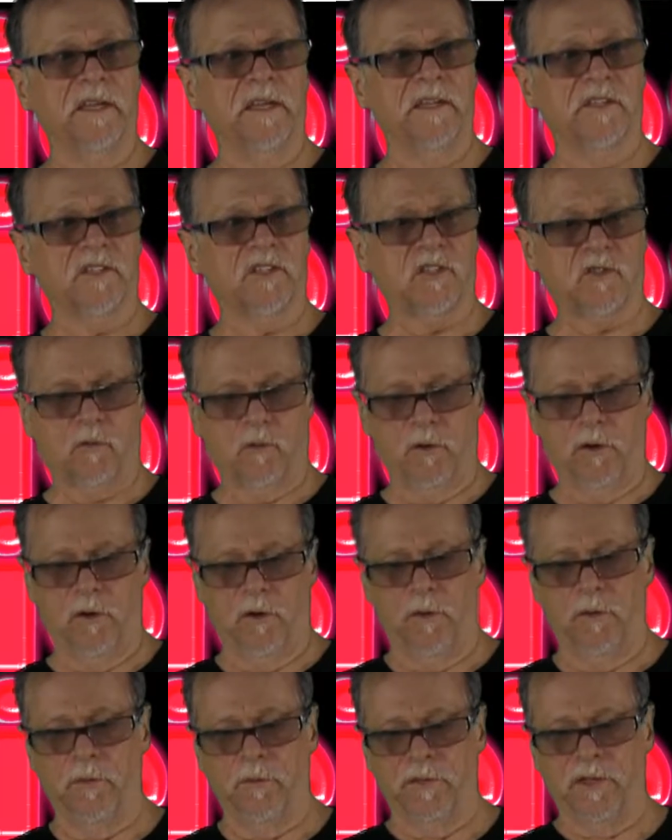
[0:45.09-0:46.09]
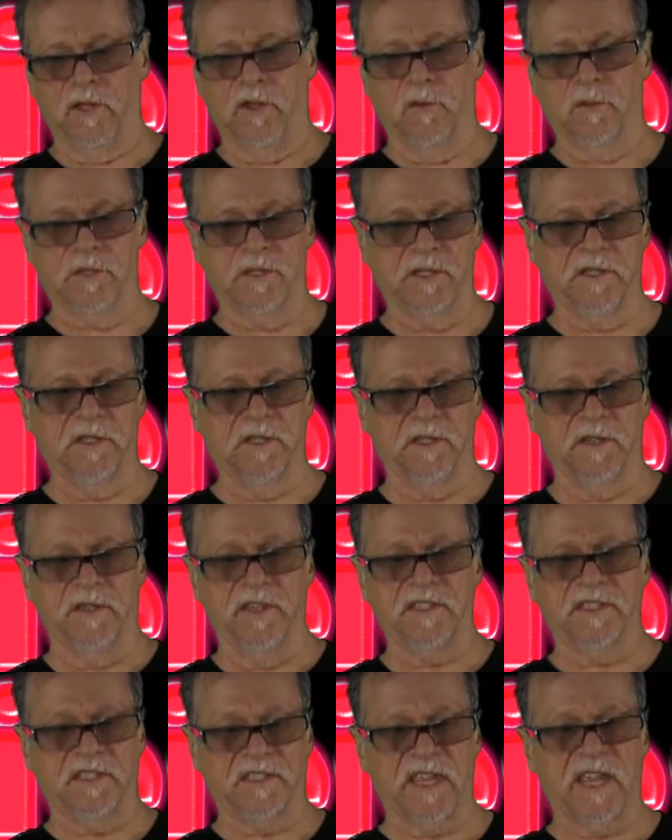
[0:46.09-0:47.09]
screw that goes into,
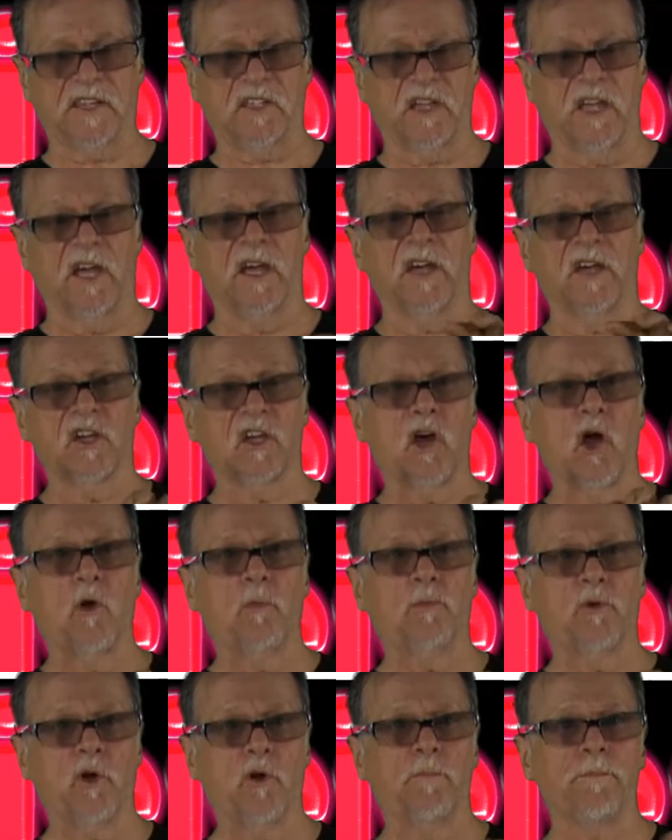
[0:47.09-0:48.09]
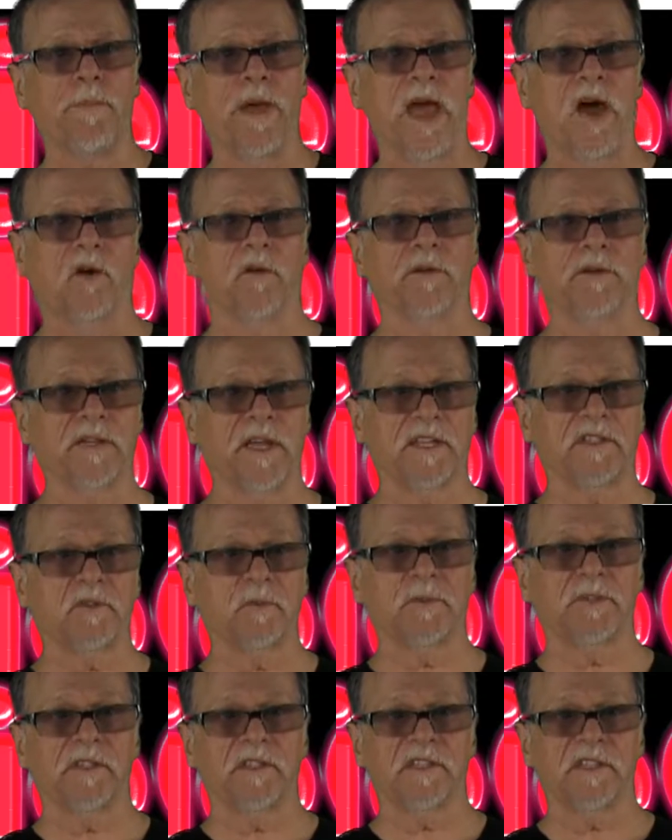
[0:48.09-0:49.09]
this is actually a GoPro mount. That's
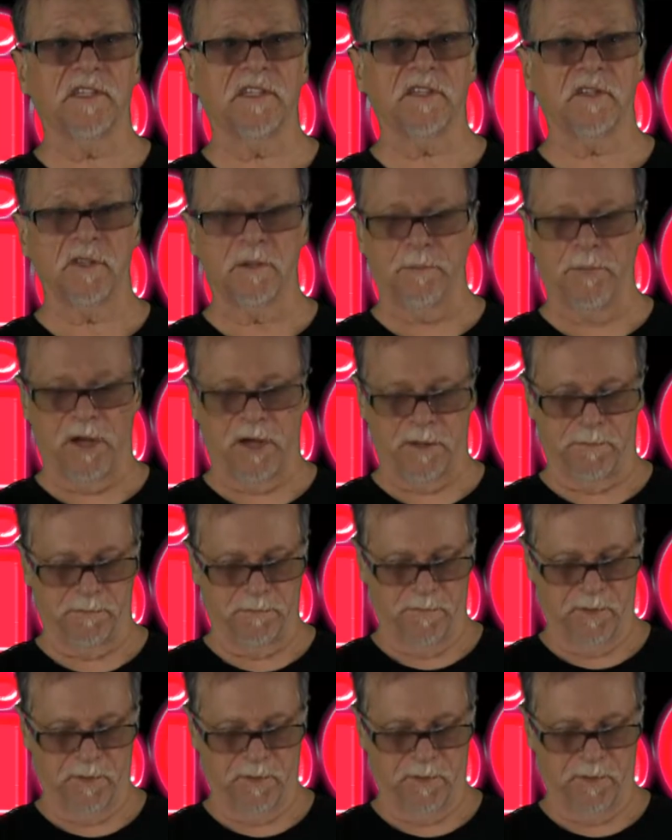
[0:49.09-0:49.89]
what this is on the bottom.